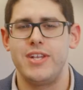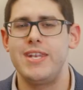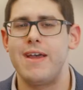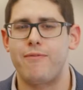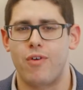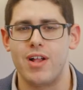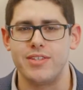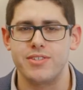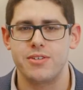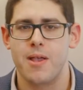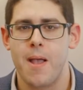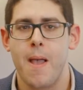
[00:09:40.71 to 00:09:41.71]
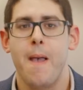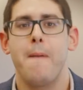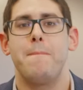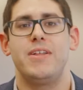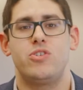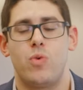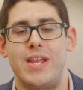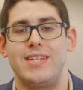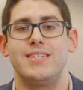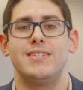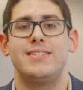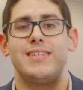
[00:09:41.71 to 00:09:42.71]
a difference
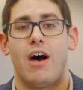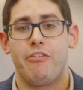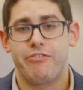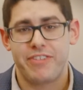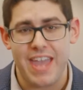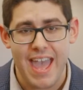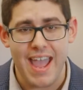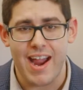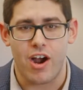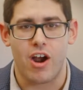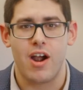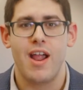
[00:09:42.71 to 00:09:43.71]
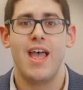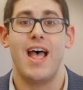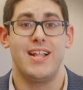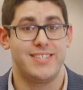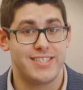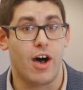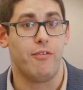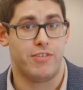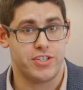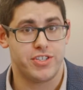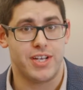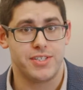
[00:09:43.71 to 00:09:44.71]
between self-care and
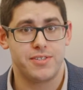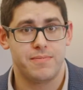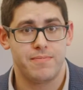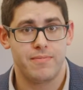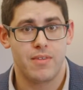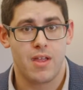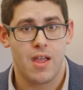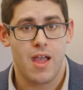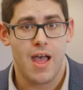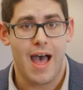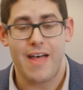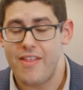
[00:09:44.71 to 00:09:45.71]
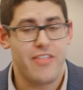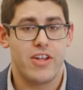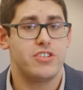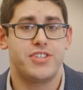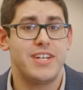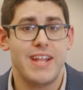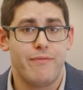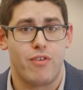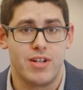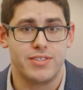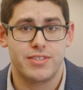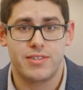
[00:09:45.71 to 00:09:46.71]
selfishness. That there's a
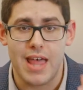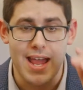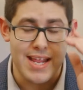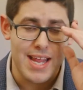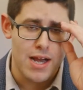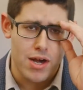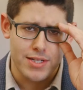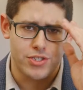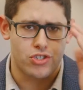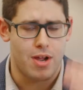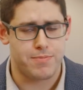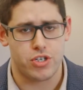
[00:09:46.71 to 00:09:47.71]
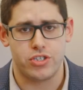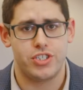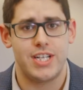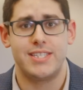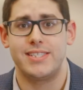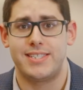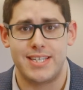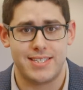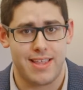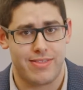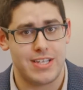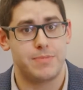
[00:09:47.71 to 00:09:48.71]
difference. That here in Scripture, Jesus
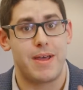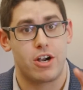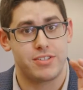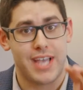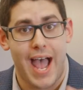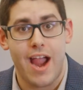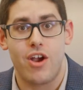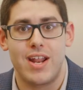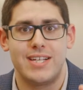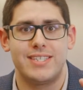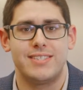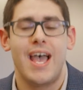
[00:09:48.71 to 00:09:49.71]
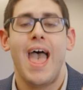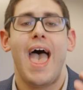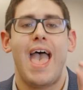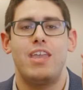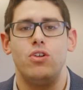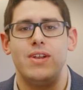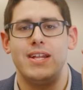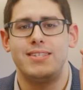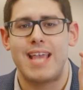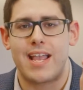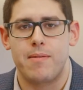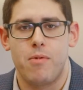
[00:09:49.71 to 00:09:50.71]
sees that these men are tired, and he says, "Hey, you need to
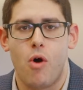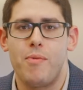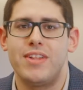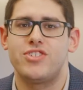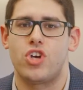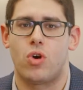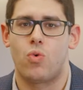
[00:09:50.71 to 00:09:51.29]
take a moment to